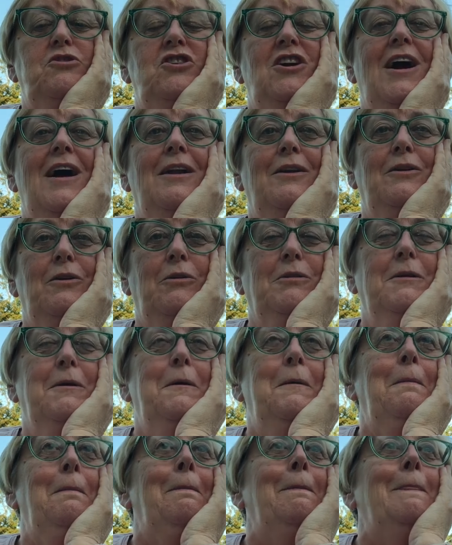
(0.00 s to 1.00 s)
channel.
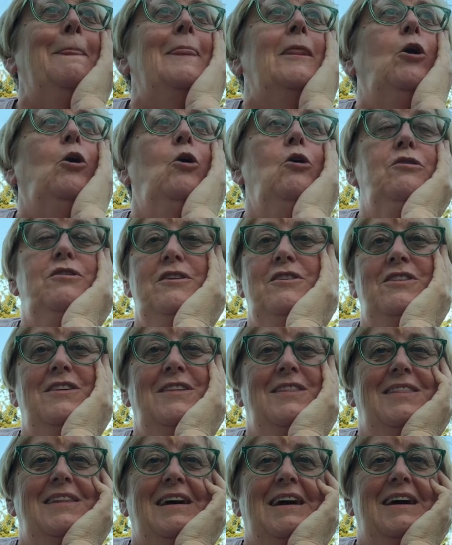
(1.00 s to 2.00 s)
Other
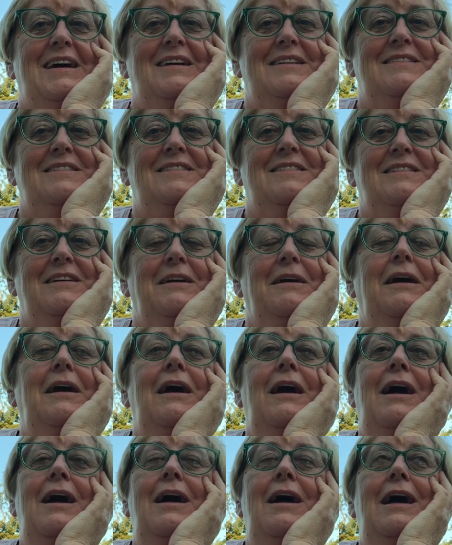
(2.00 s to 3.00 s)
than that,
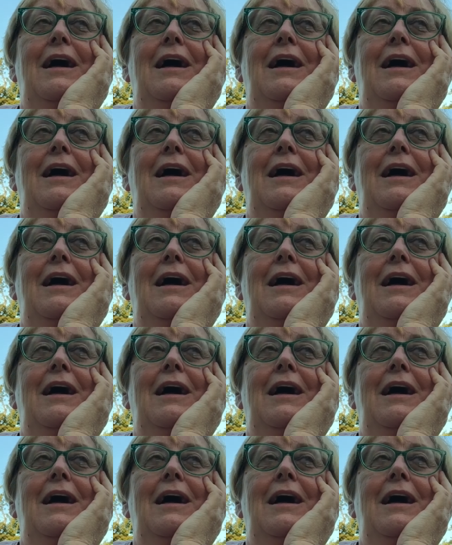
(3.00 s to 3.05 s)
uh,